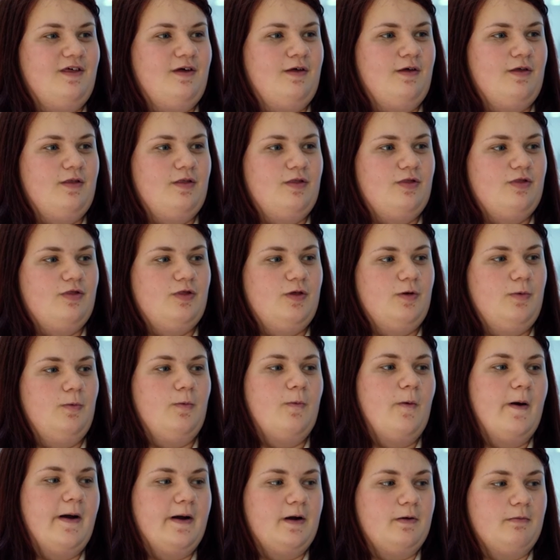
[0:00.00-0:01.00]
that they
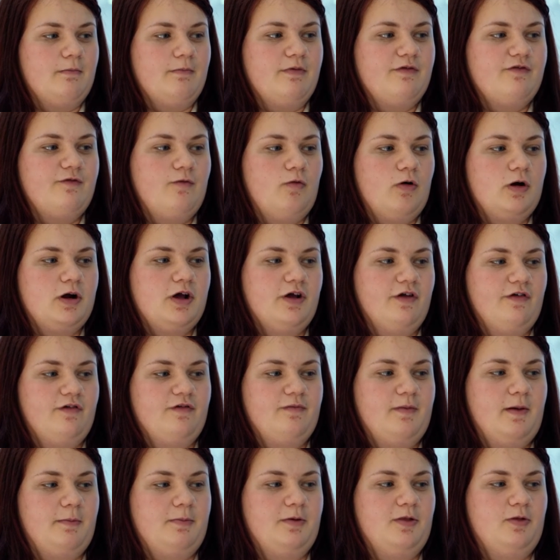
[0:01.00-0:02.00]
weren't before
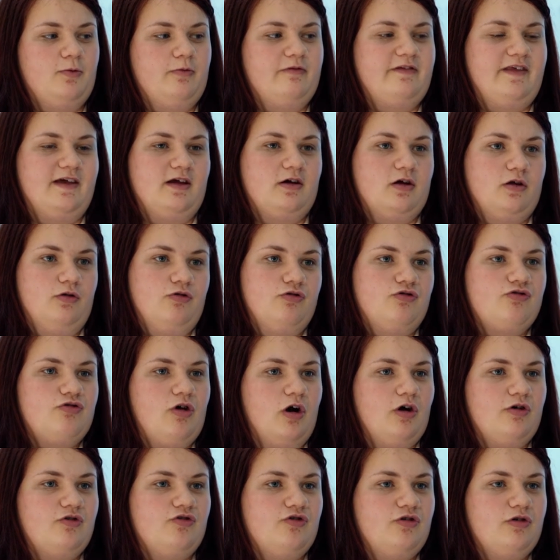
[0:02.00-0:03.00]
because maybe there was like
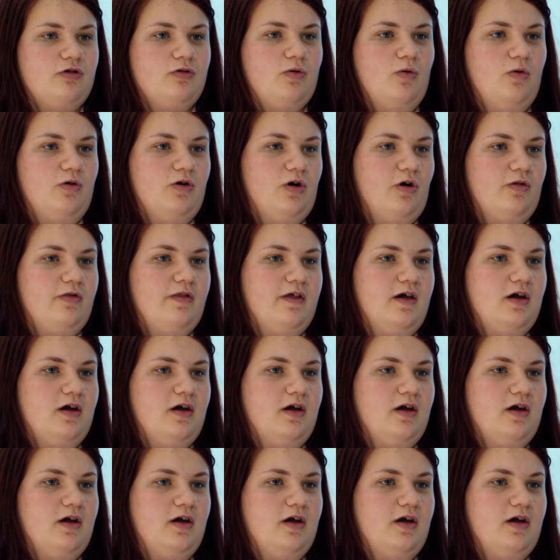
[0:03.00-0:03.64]
construction going on